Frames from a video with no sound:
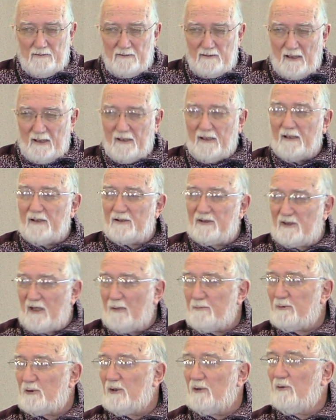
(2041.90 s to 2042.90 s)
take
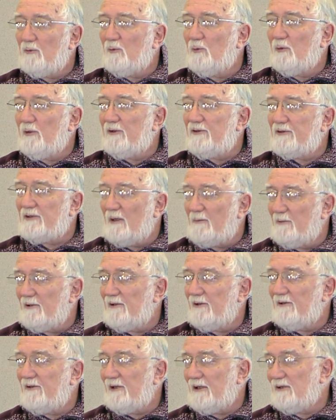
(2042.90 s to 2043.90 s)
exception with some of
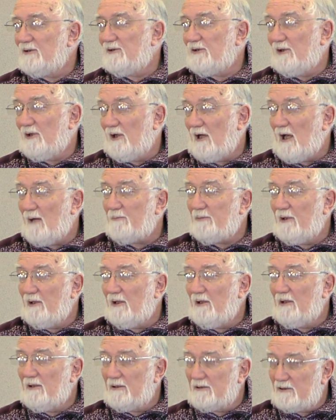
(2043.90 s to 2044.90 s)
the things that are
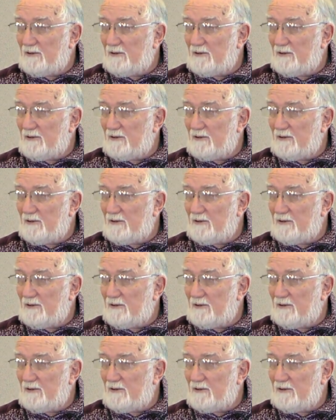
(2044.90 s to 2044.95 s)
happening in